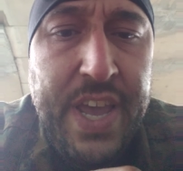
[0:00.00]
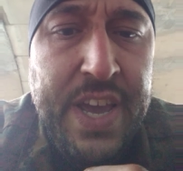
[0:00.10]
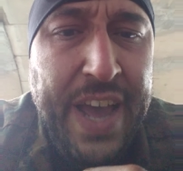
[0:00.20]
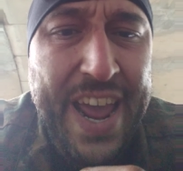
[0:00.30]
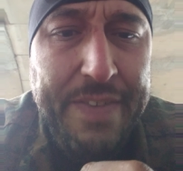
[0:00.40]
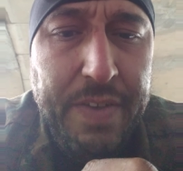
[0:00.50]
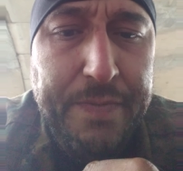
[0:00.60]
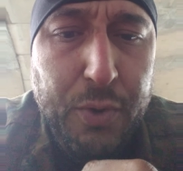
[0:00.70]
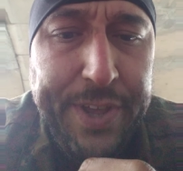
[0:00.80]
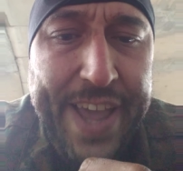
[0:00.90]
I haven't
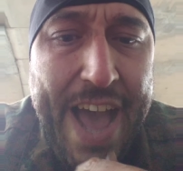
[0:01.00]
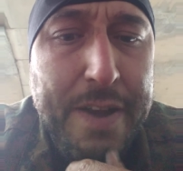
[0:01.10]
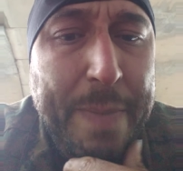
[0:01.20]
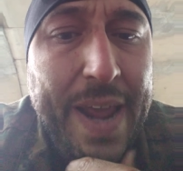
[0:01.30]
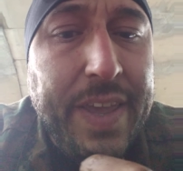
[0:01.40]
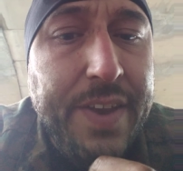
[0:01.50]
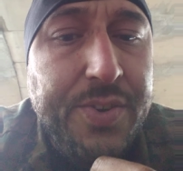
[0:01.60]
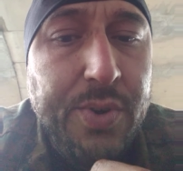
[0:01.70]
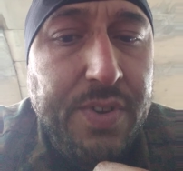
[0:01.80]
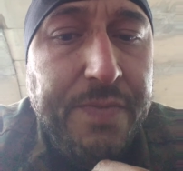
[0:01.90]
fully gotten back into
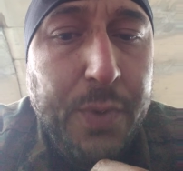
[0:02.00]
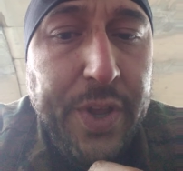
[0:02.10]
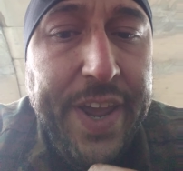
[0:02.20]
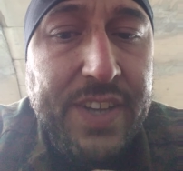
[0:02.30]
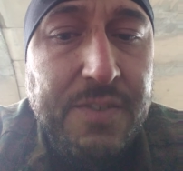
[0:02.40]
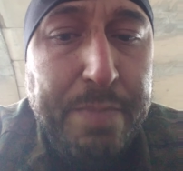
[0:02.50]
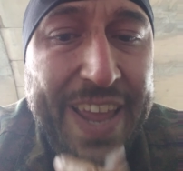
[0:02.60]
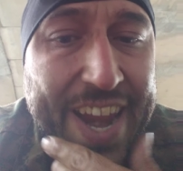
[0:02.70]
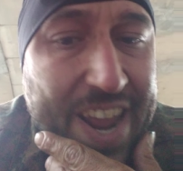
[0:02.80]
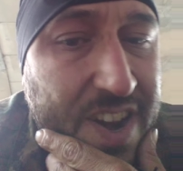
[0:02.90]
it to fully
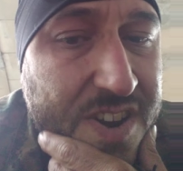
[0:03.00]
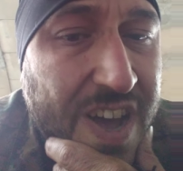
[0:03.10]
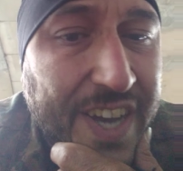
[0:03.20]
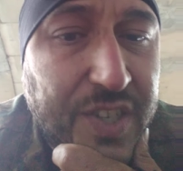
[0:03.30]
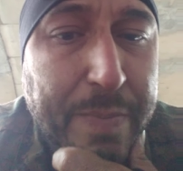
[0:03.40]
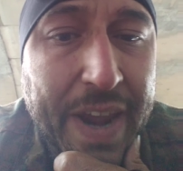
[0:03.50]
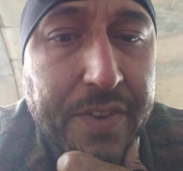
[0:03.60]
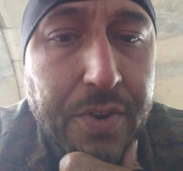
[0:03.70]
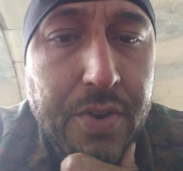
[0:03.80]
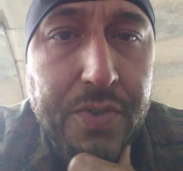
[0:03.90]
explain it. I'll expect
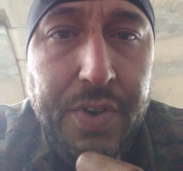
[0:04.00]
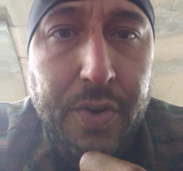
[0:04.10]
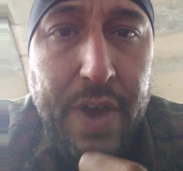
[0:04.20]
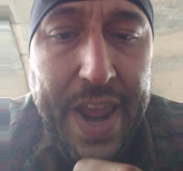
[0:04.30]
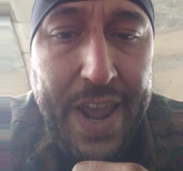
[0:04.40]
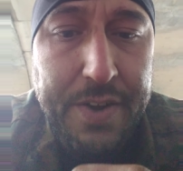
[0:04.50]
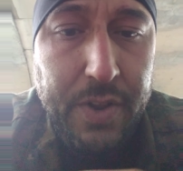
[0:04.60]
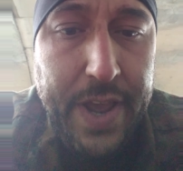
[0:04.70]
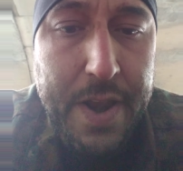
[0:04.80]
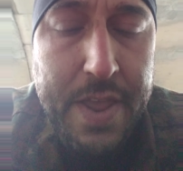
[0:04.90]
you to handle it.